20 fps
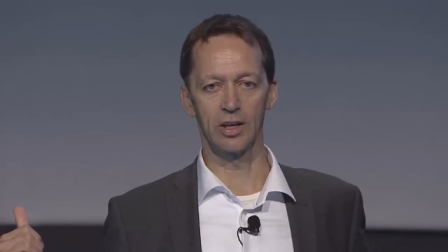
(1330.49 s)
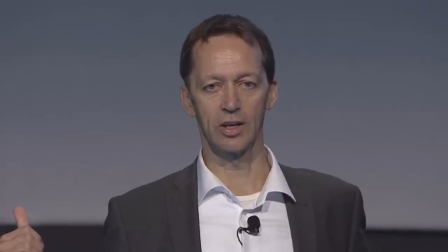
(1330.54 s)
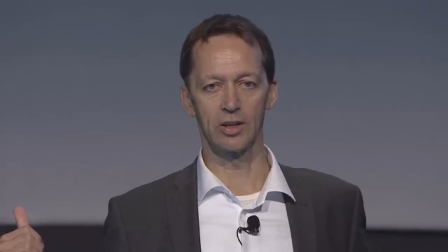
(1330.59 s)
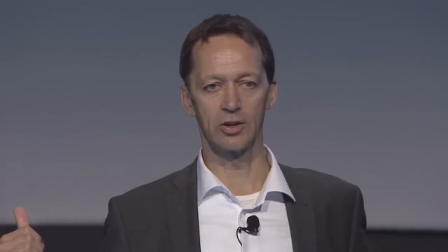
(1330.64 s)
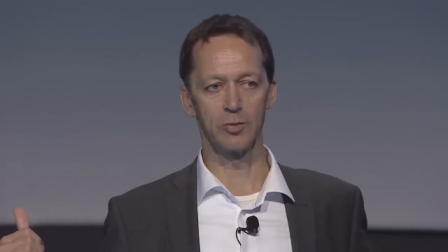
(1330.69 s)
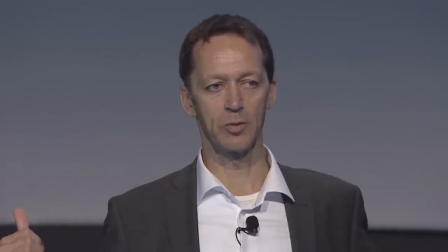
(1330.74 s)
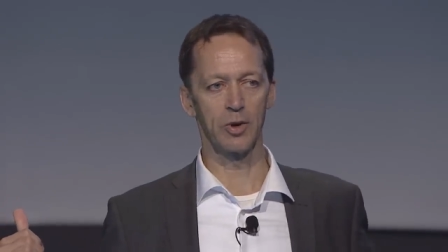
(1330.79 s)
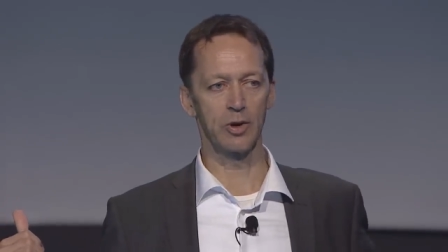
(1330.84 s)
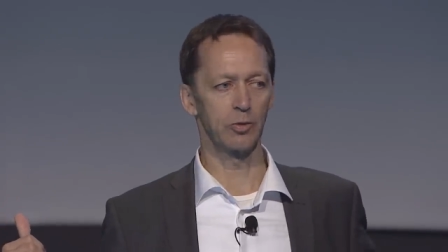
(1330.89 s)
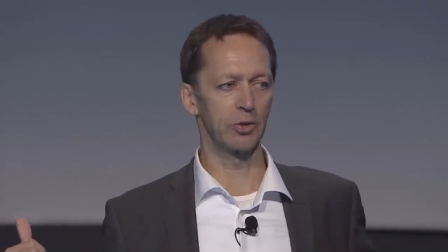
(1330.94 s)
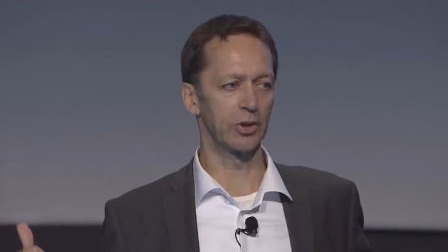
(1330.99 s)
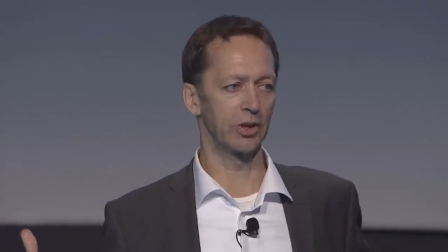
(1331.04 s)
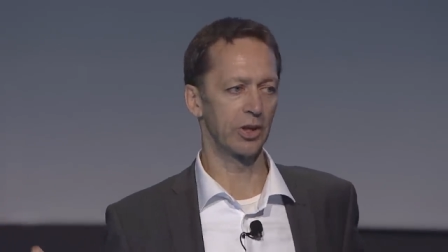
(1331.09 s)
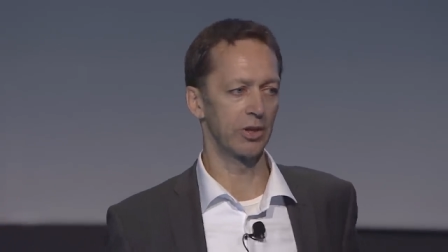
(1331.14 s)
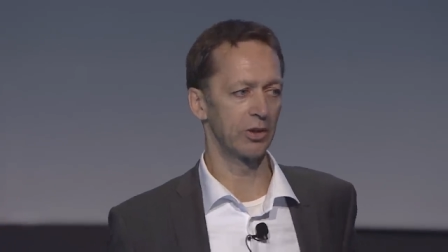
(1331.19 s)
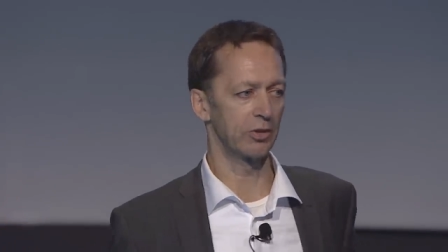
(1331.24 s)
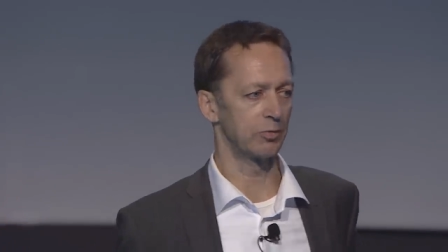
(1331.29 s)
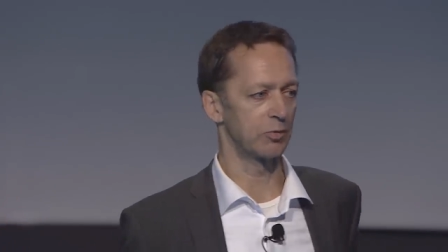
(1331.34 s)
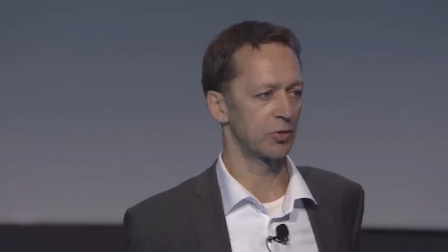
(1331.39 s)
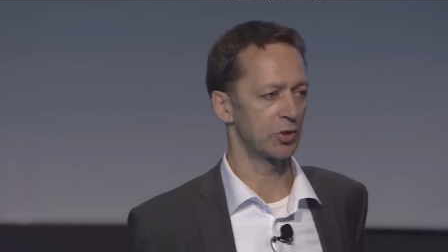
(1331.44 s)
You might want to
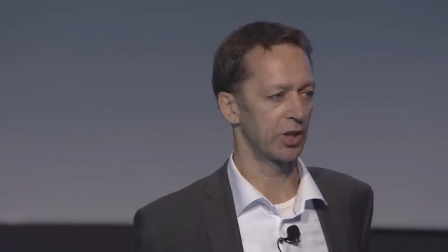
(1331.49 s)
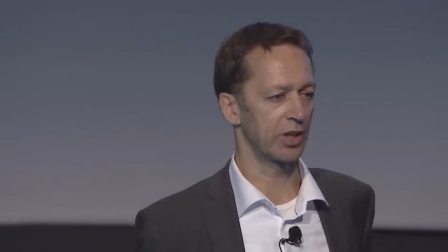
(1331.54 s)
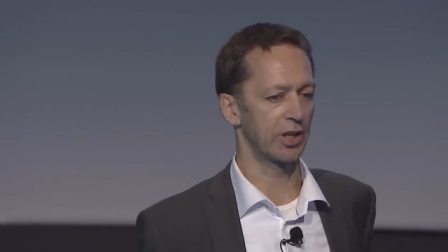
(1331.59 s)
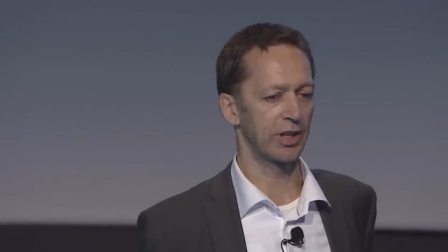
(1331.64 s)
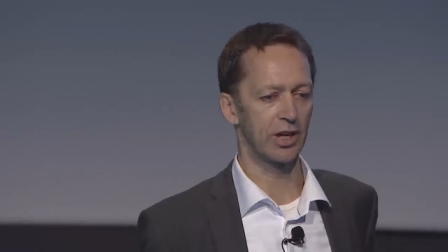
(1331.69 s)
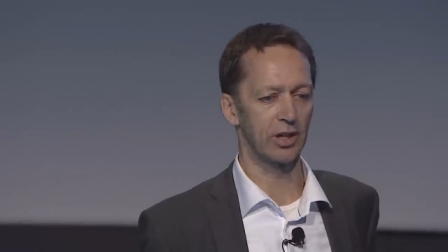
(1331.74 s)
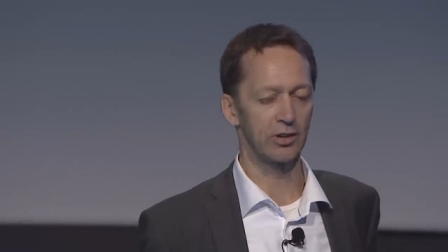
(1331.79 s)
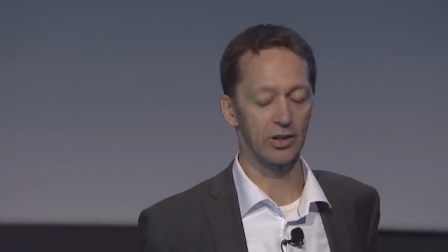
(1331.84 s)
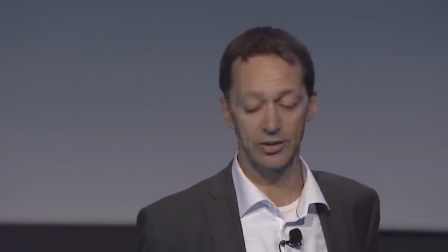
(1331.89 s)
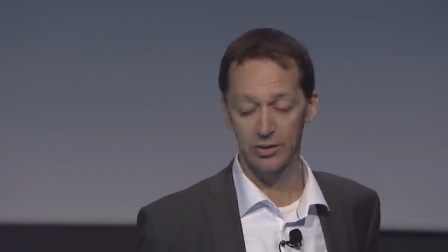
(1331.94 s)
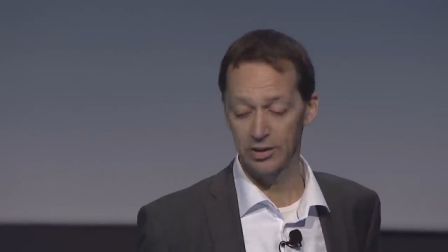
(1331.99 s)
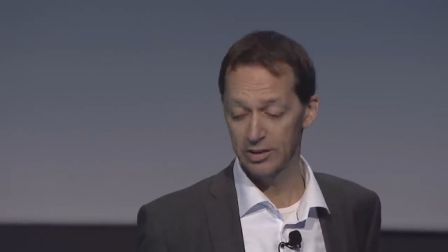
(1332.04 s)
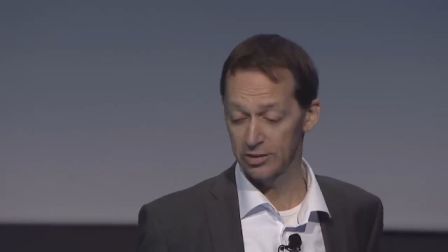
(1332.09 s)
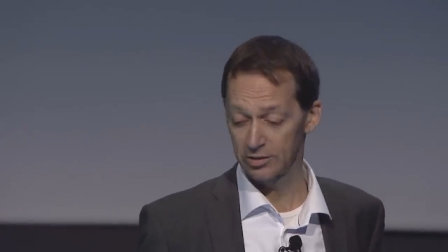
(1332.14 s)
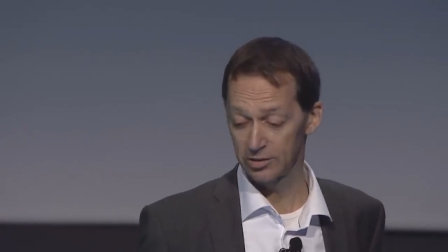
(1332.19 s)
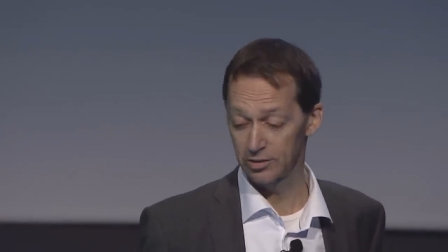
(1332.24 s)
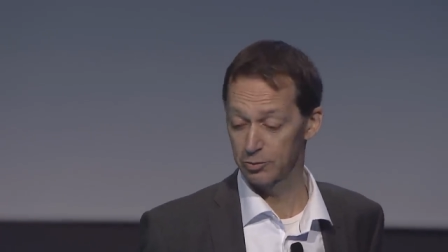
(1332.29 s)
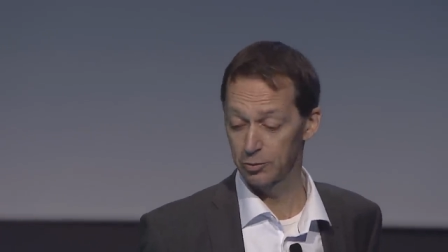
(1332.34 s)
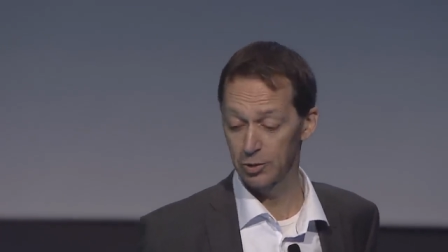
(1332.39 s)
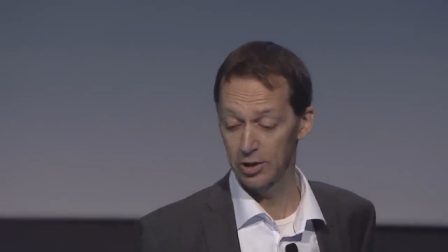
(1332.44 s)
go and check it out. I think
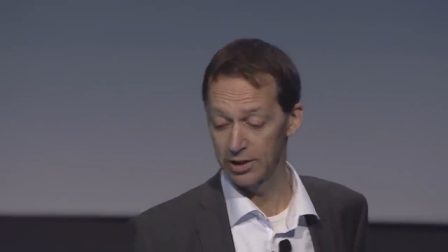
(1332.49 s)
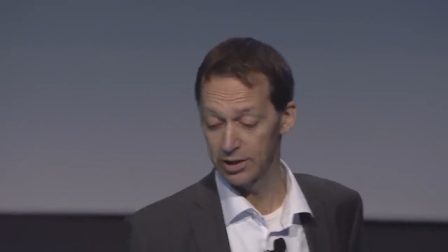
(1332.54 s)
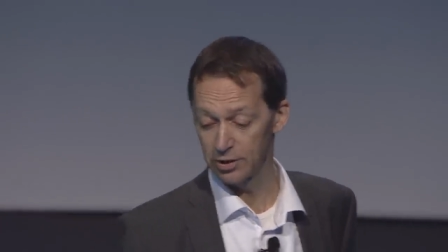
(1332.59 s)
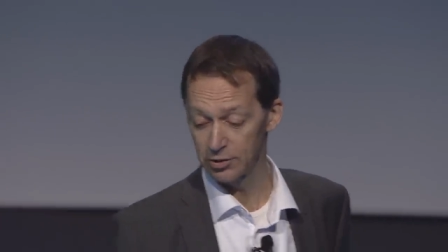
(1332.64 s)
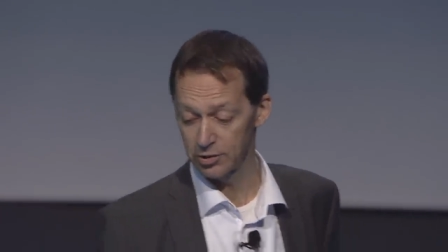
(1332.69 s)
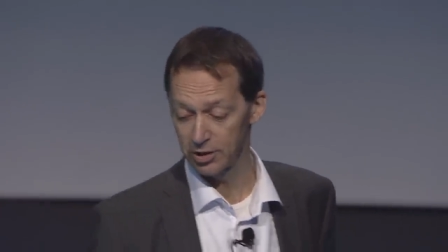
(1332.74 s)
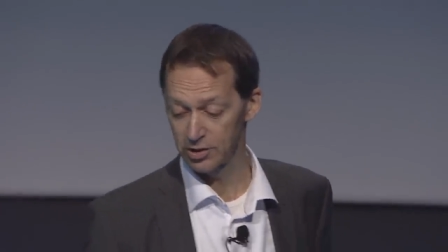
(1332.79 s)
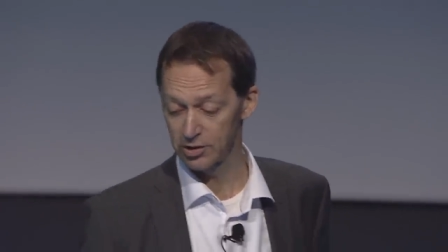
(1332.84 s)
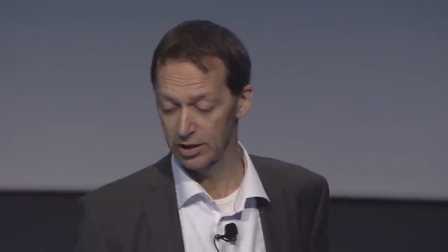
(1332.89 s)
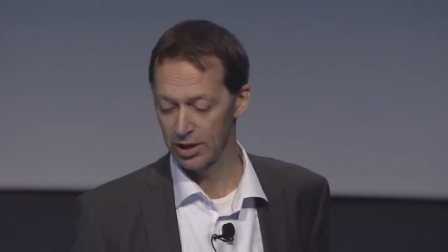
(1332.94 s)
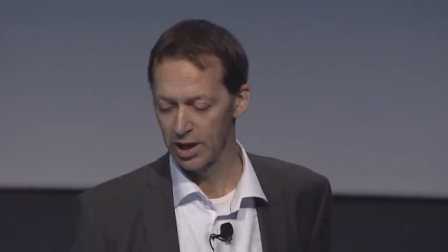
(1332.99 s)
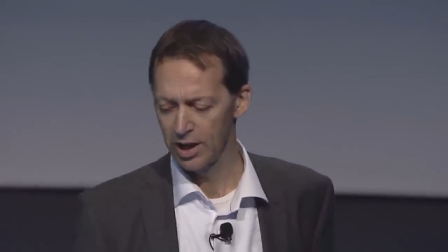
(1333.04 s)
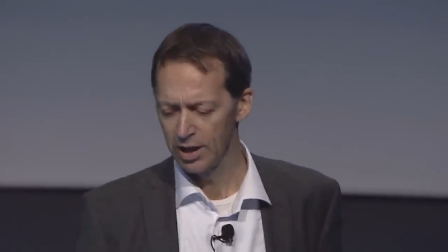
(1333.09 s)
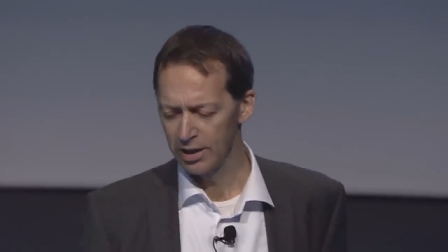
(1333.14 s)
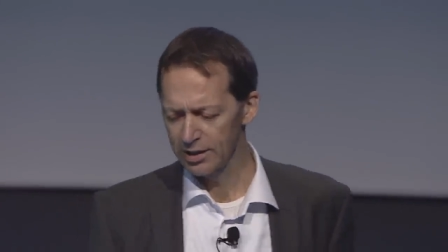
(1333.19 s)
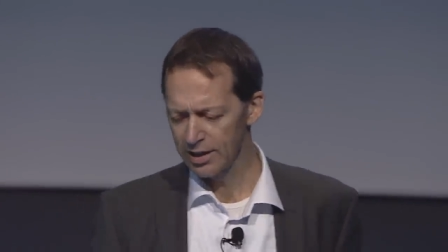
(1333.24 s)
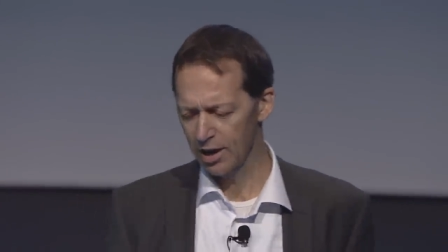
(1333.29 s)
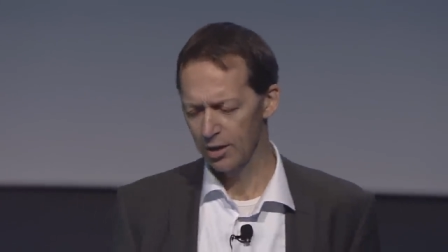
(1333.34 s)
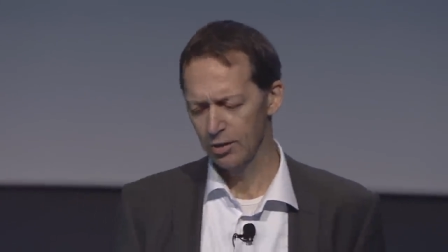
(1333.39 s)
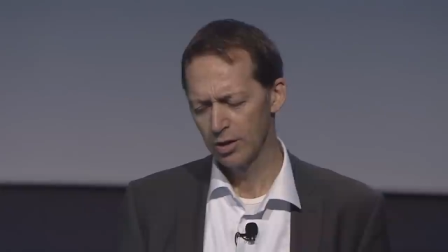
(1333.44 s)
this is really interesting.
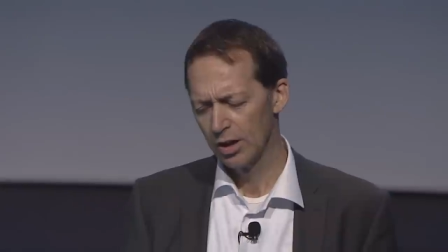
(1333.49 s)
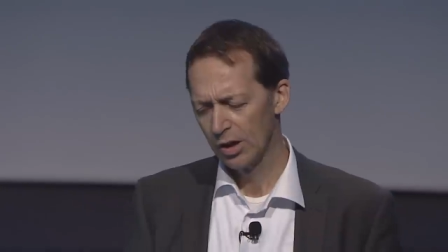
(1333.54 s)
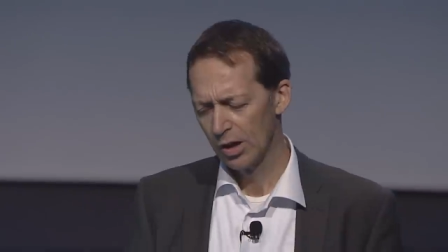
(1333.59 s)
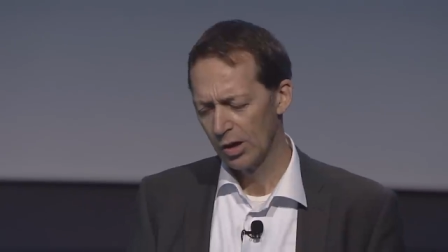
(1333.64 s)
Now,